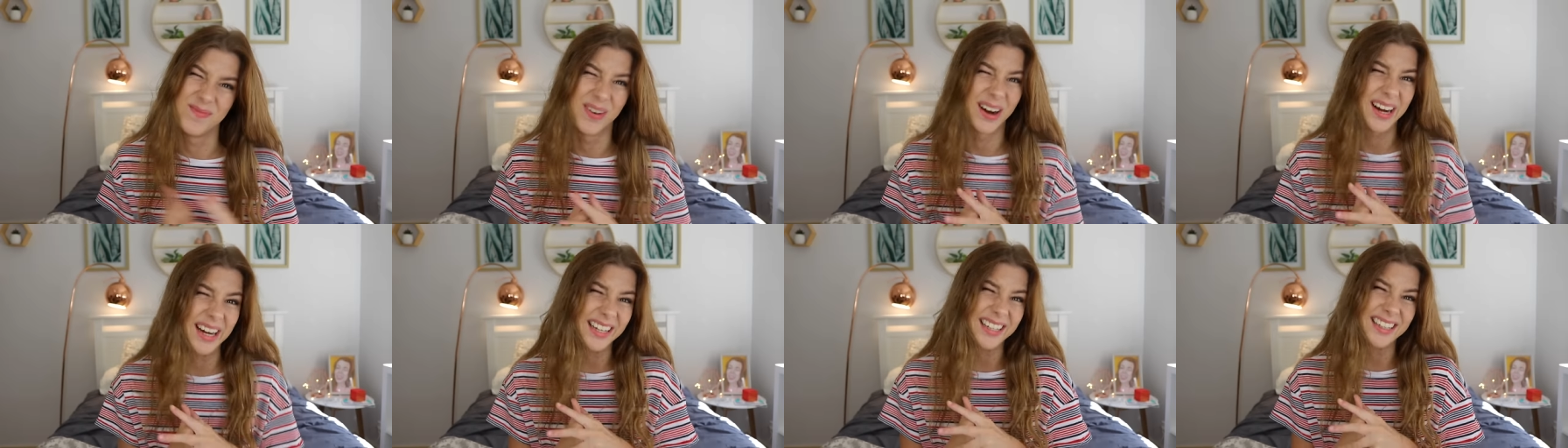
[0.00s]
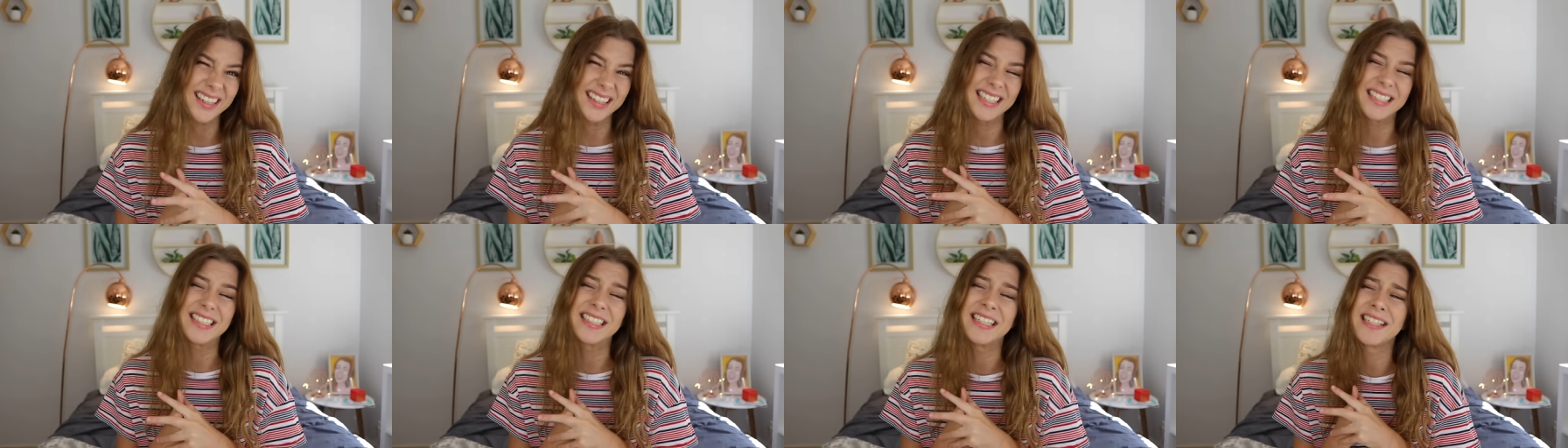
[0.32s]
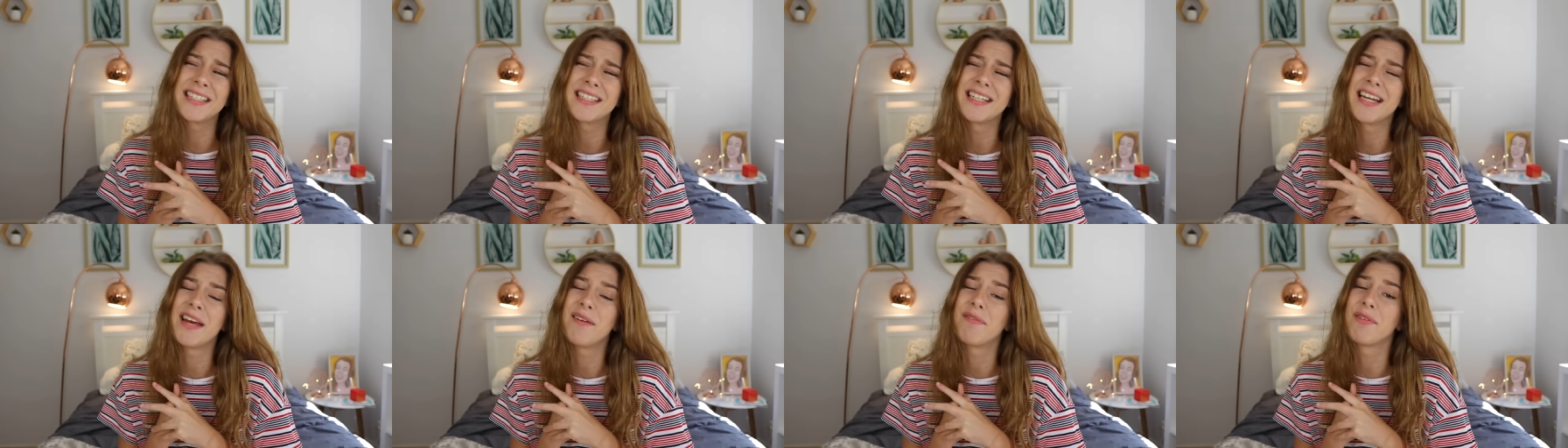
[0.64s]
But this
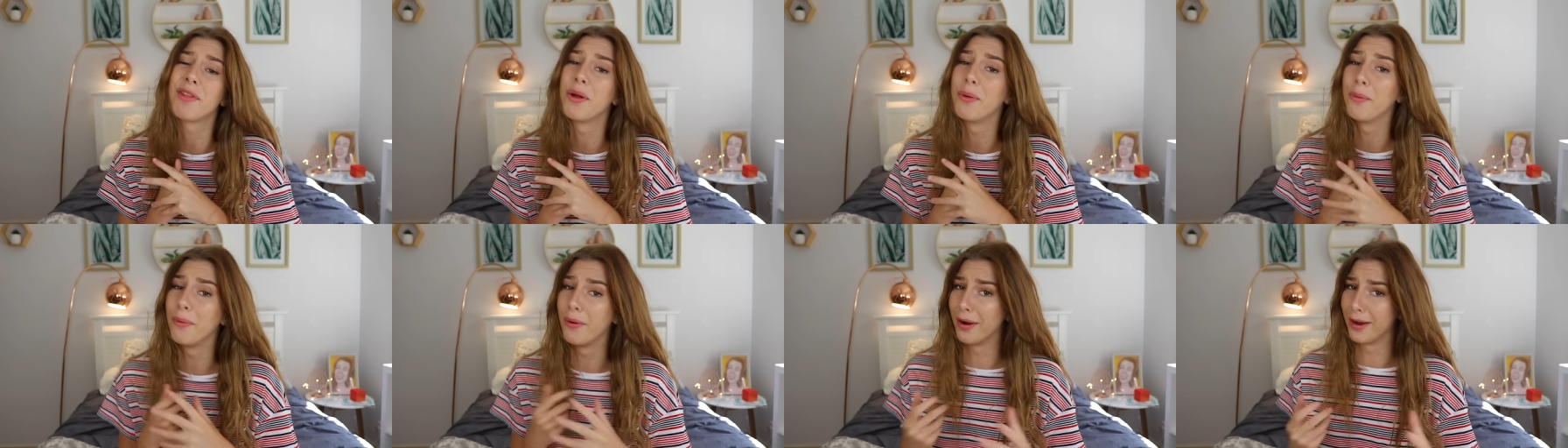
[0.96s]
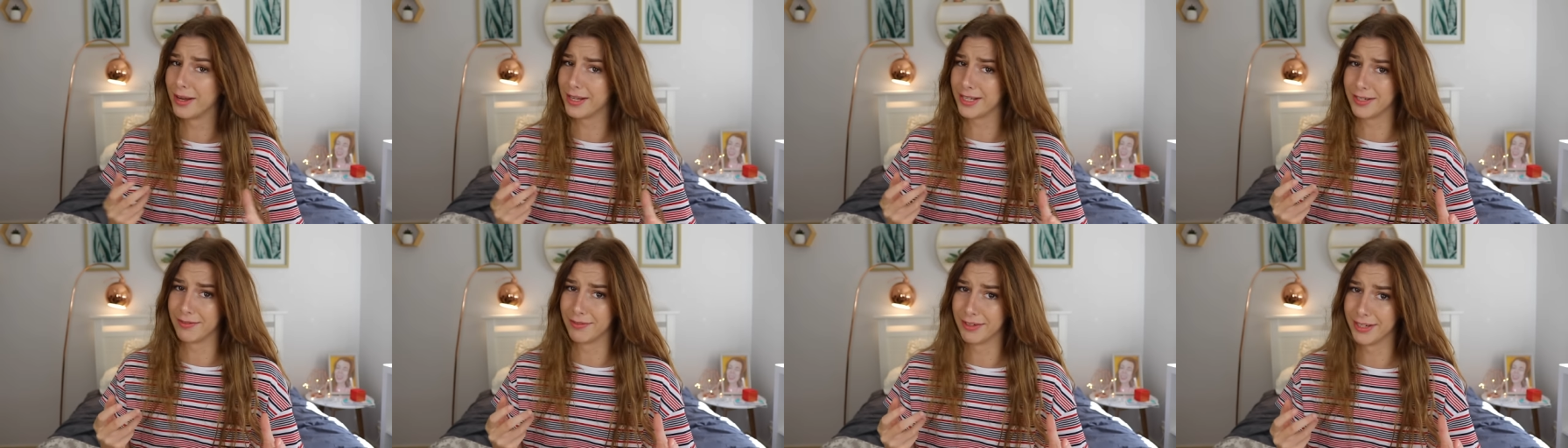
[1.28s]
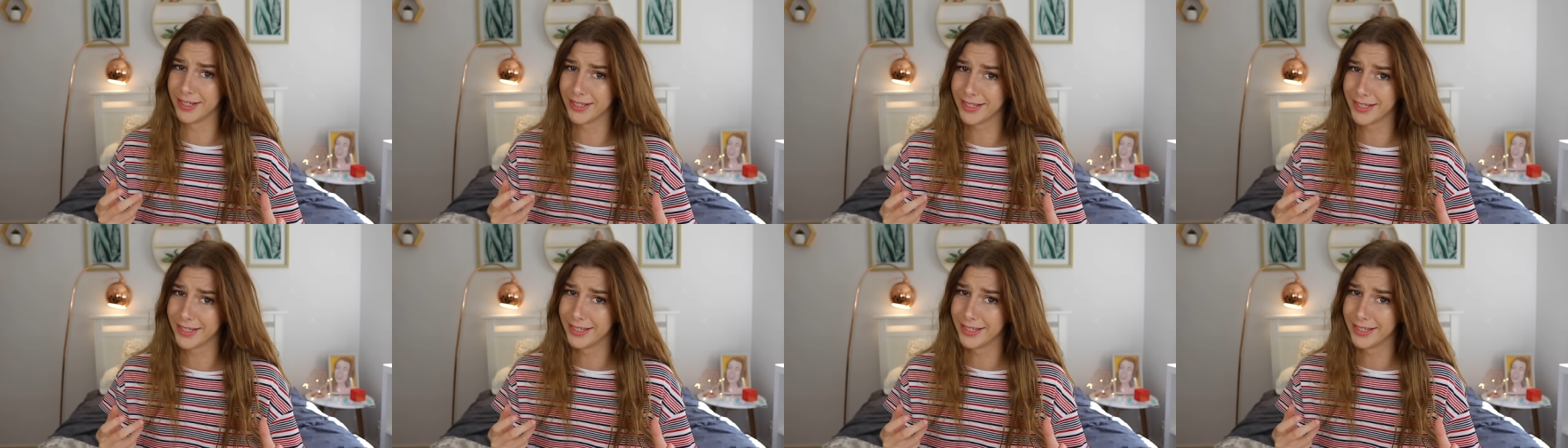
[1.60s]
isn't even the worst of it.